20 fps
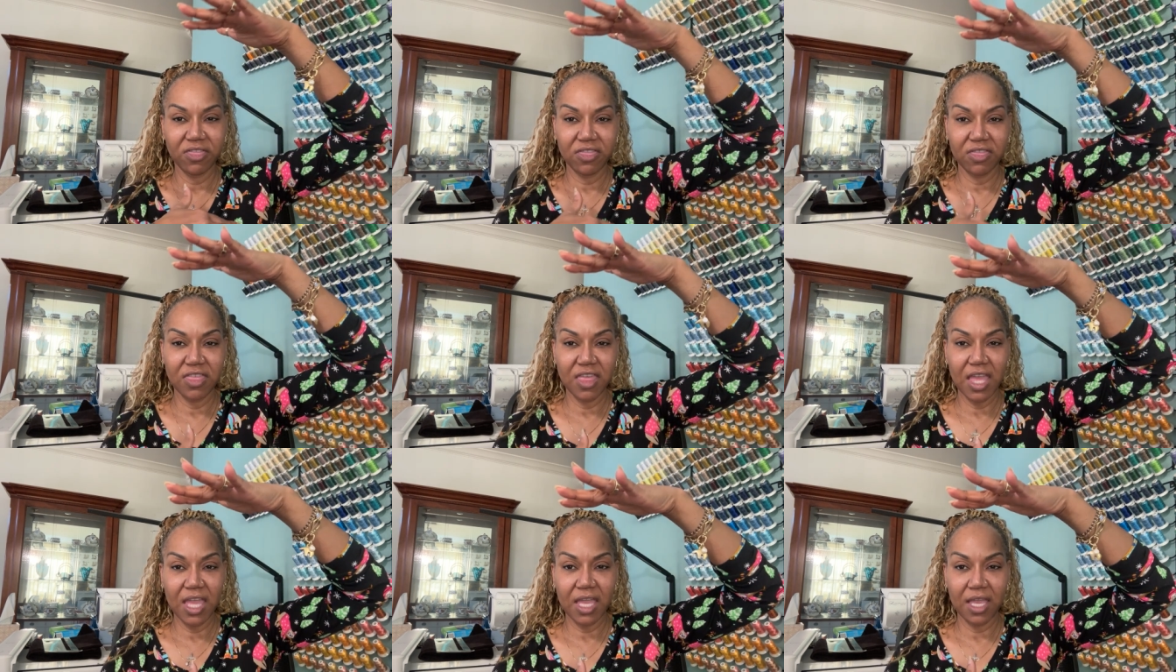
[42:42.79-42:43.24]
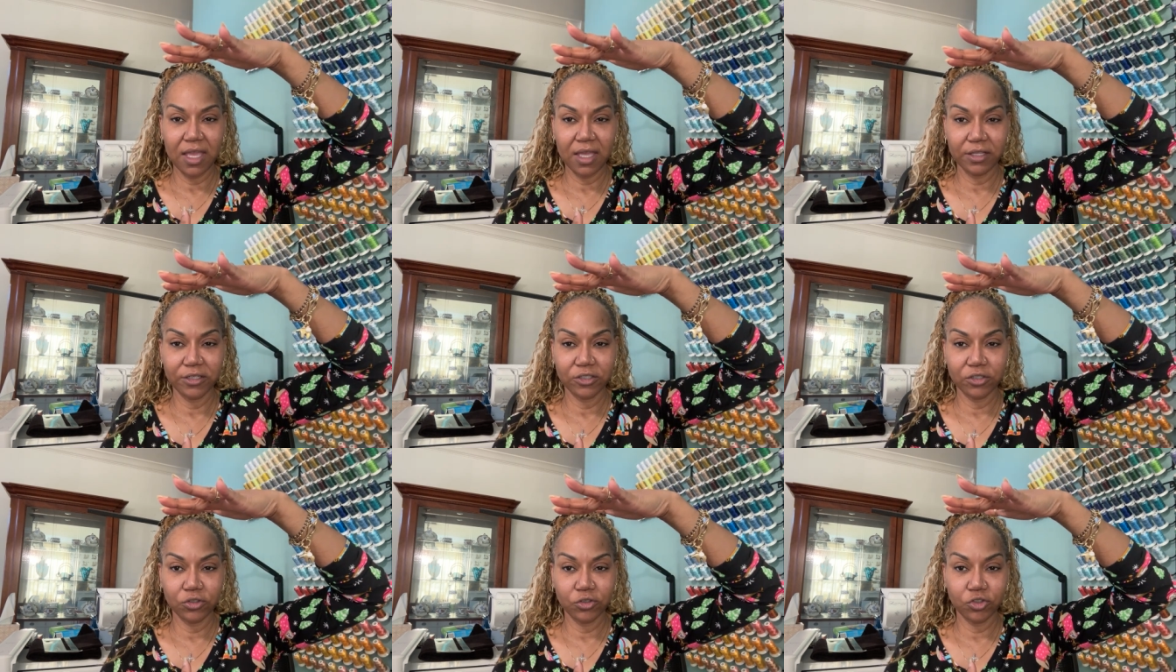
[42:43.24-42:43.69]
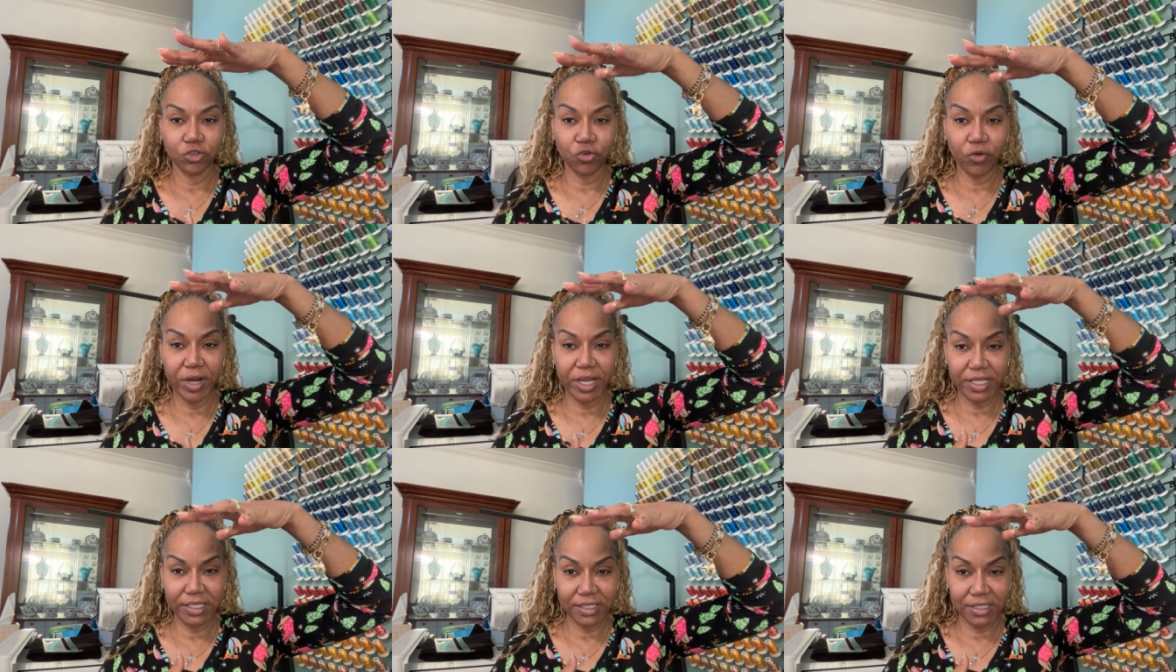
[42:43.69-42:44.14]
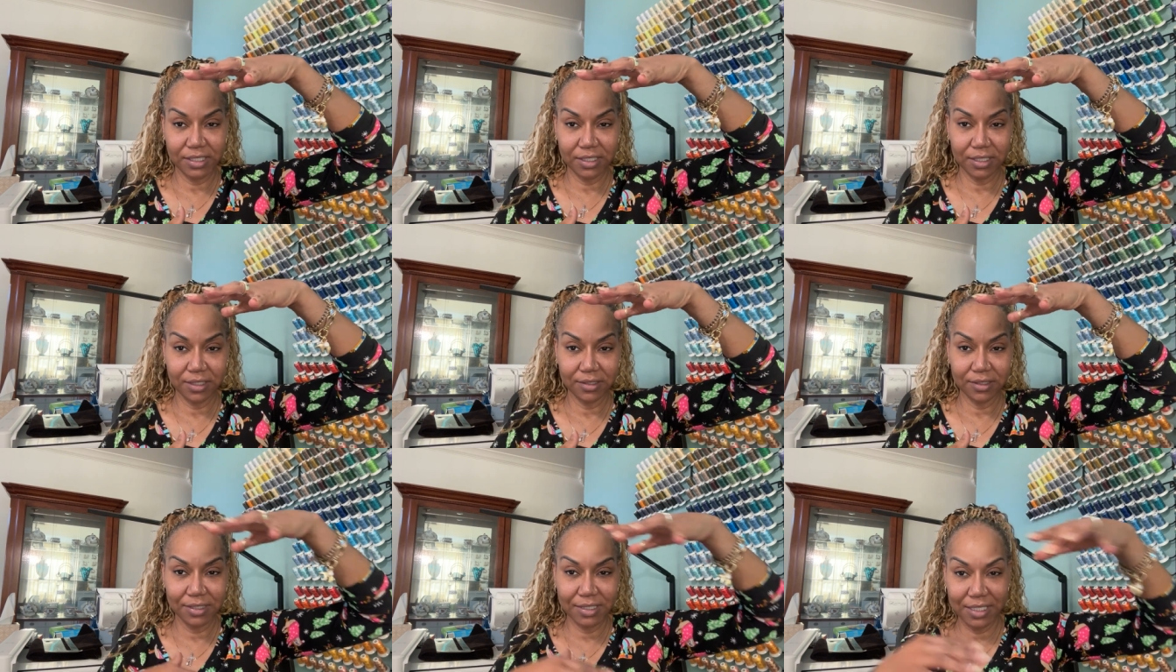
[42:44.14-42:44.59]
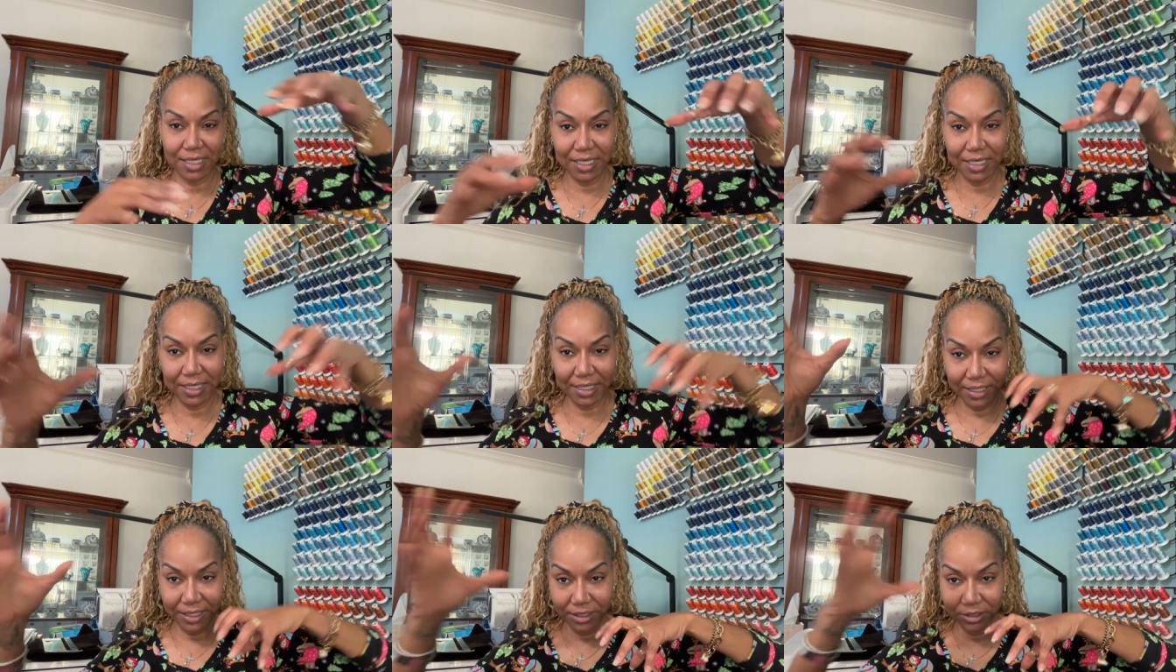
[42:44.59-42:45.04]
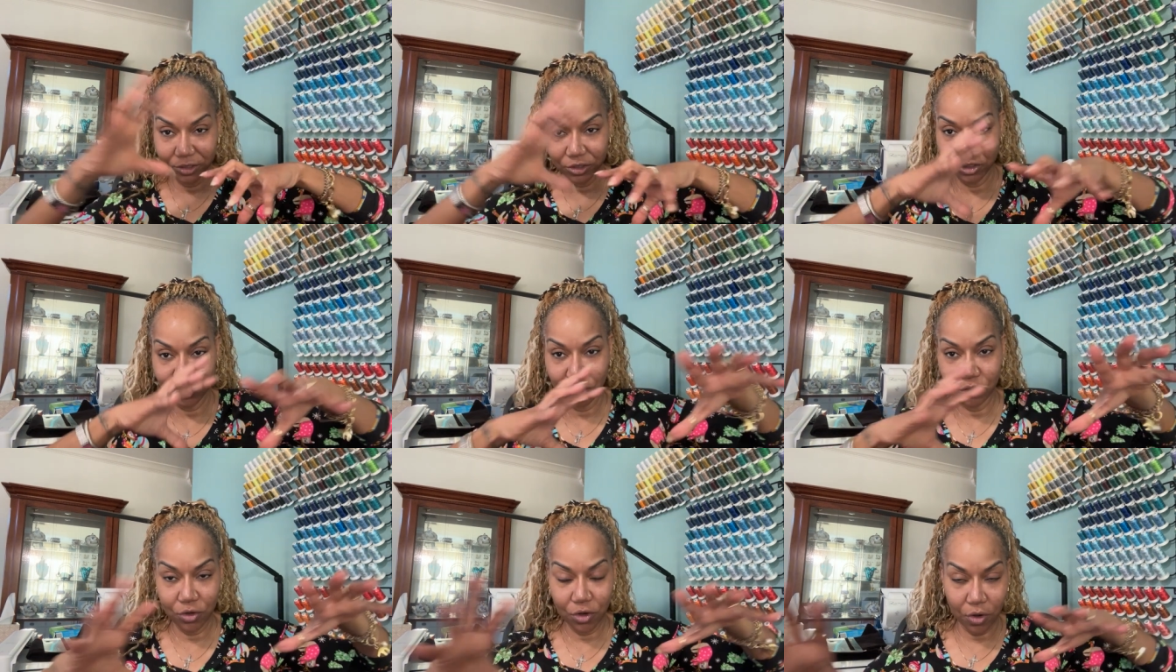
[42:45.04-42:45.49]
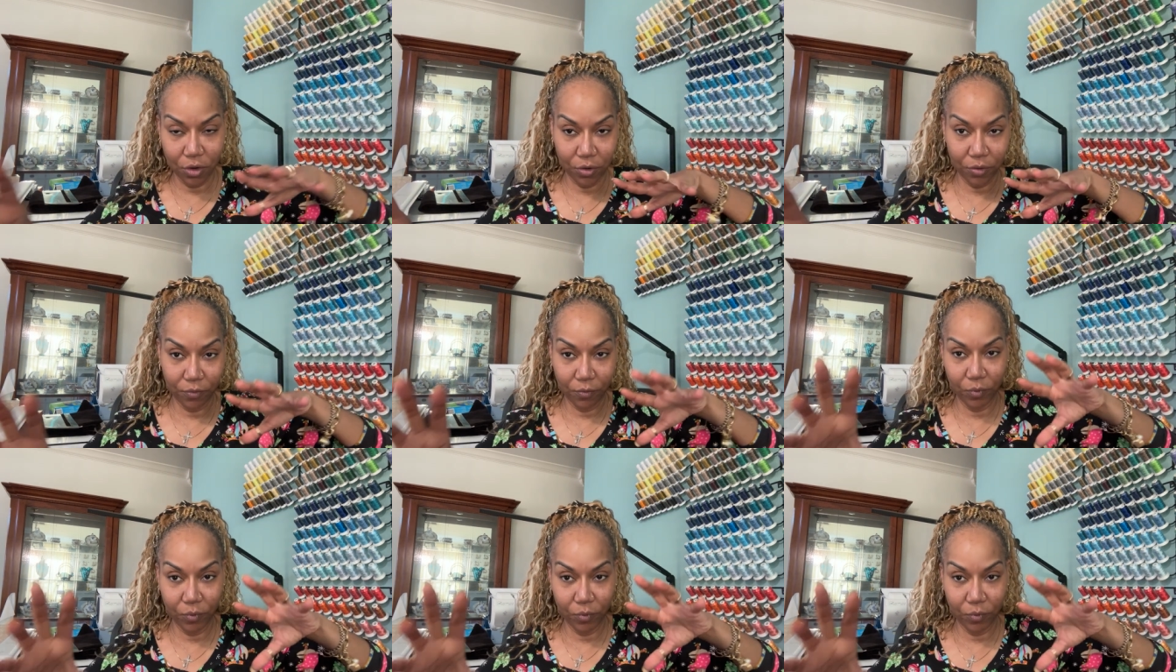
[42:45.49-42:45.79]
thick trace ceilings, you know,